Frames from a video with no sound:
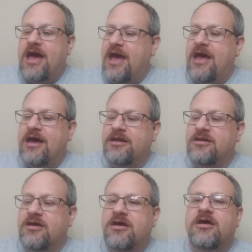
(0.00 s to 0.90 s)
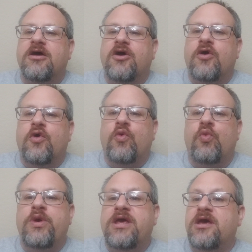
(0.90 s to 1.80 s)
and
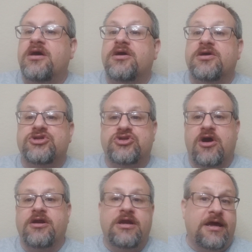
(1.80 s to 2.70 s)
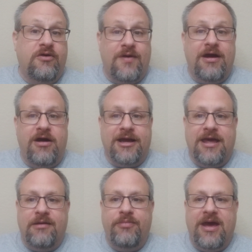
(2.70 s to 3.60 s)
we started a Greyhawk
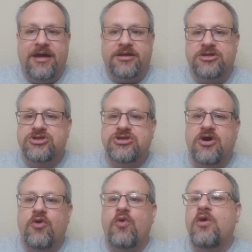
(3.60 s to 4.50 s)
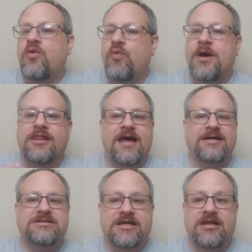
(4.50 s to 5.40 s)
campaign. So when
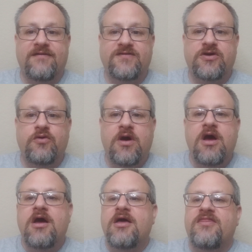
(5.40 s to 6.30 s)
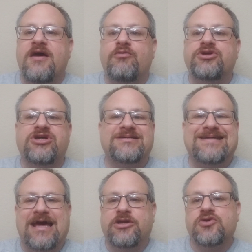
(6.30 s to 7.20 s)
last I left you, they were
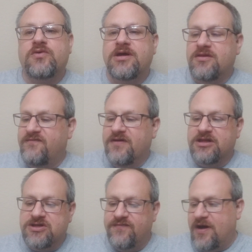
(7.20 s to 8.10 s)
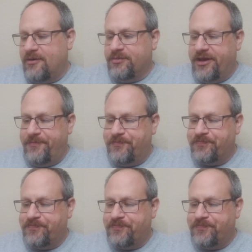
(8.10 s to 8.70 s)
just entering the village of Hommlet.